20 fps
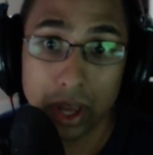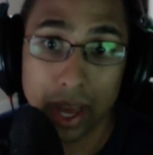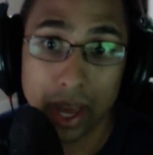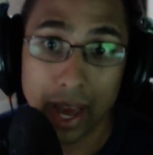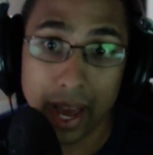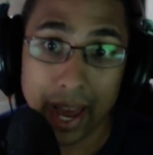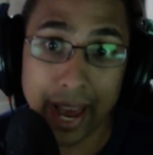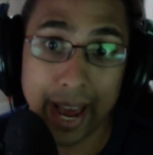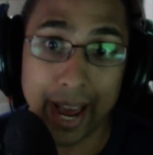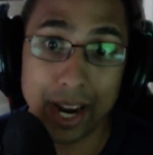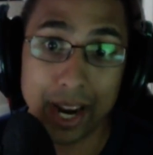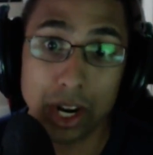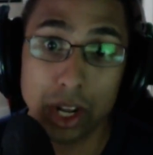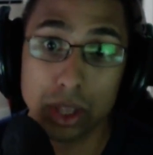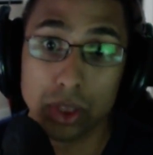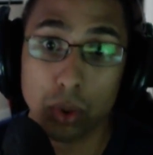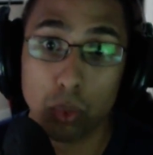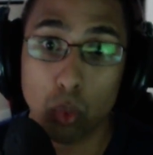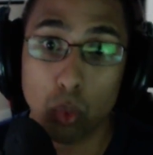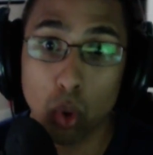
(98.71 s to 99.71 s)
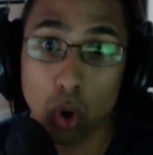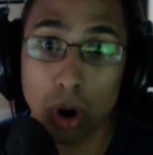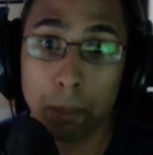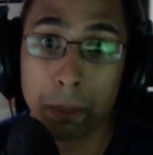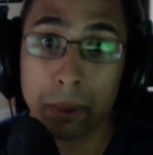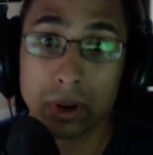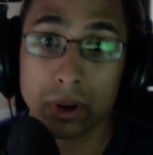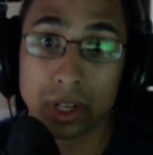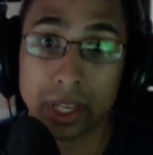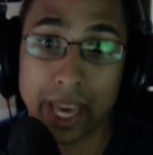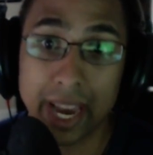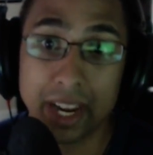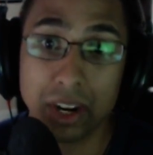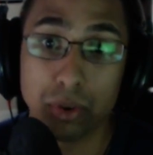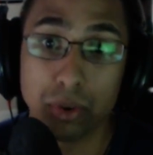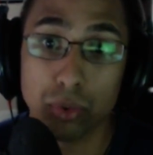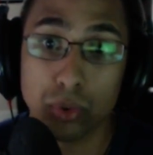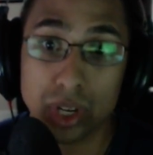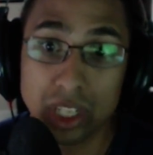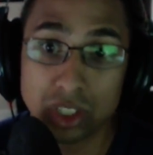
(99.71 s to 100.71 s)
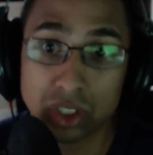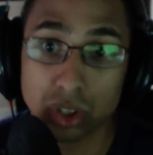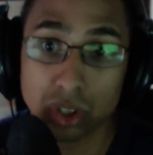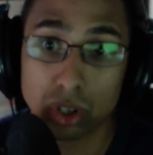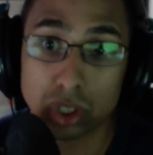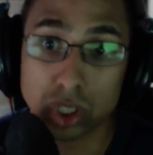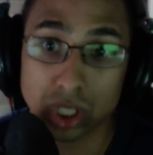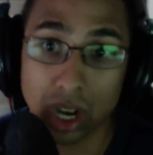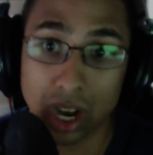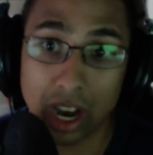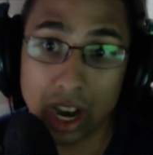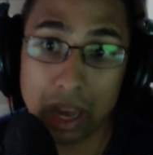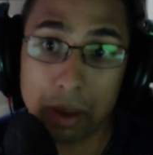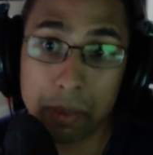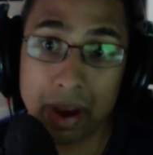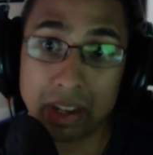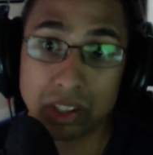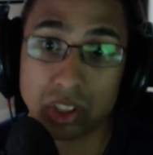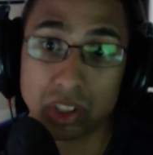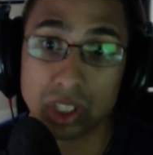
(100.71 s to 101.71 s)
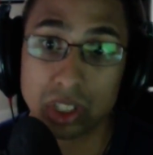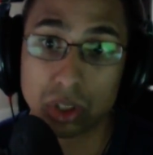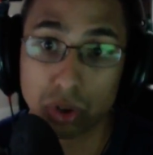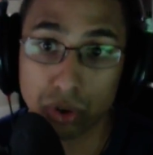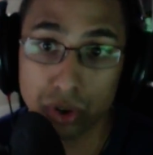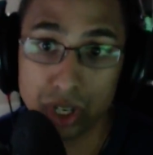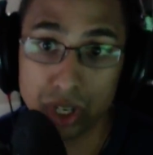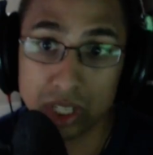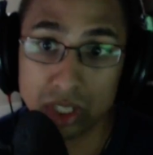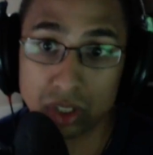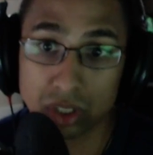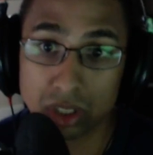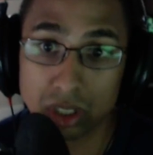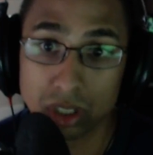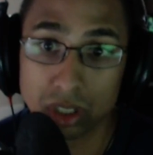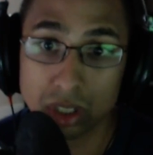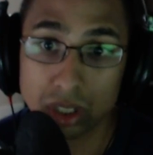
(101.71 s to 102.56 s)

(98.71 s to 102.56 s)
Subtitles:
And the warp gate research time has increased